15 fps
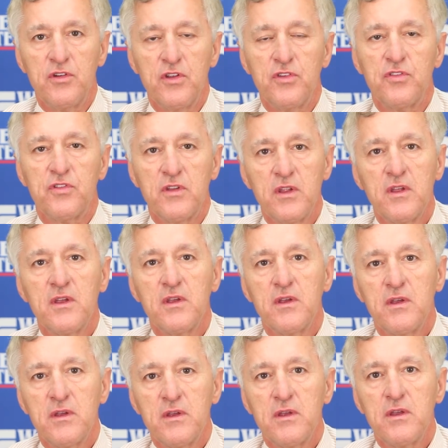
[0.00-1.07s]
just
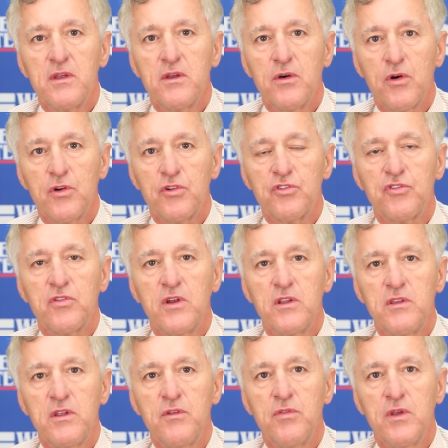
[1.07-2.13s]

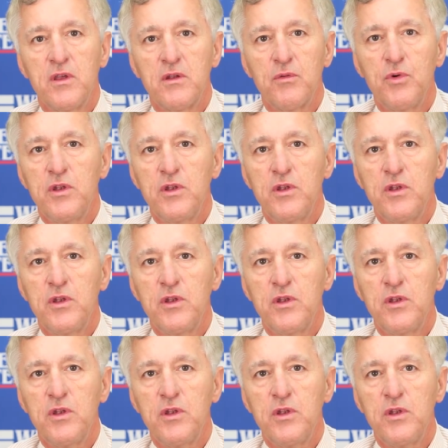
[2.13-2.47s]
orchestrate the event.